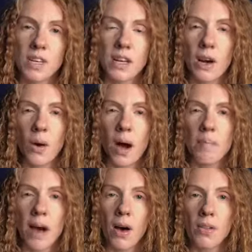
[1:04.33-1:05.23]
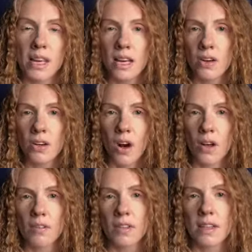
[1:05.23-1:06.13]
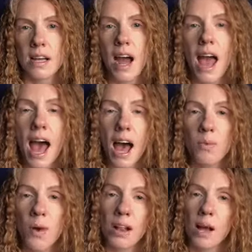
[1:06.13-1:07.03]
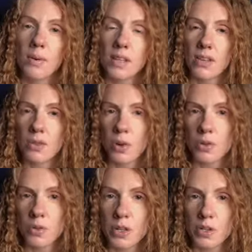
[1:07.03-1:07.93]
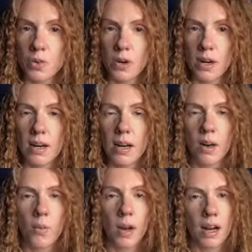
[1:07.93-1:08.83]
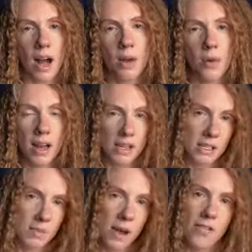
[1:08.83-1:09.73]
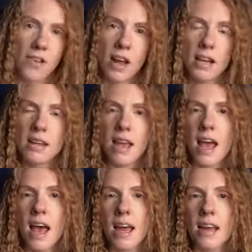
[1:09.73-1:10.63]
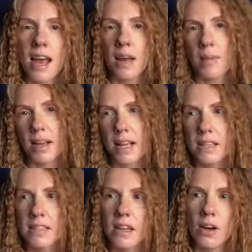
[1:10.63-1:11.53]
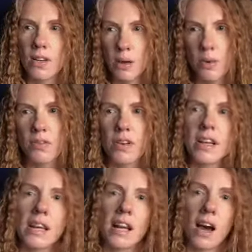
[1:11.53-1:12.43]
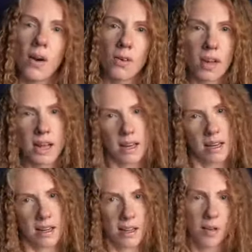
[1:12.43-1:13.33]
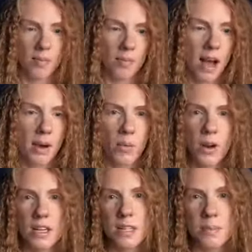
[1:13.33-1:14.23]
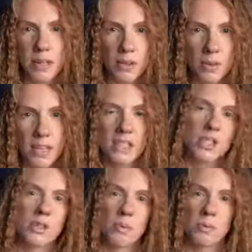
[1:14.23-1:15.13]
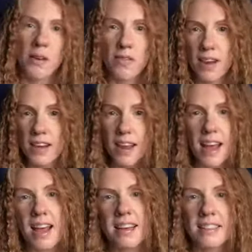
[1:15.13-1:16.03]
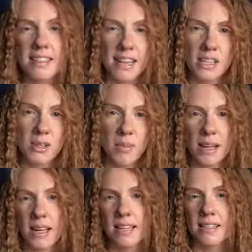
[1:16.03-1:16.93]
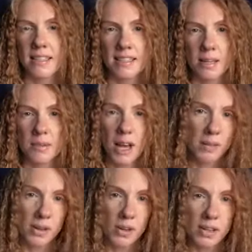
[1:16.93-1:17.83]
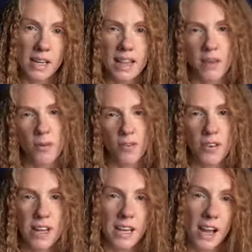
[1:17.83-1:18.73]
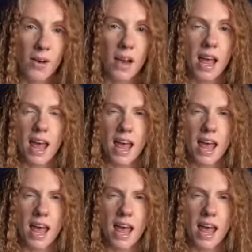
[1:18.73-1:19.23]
video about the inner conflict that I had while I was at the grocery store when I ran into my friend and I had my kids there and they were freaking out, and I wanted to be in the relationship with my friend and attend to my kids at the same time and couldn't, and they were freaking out.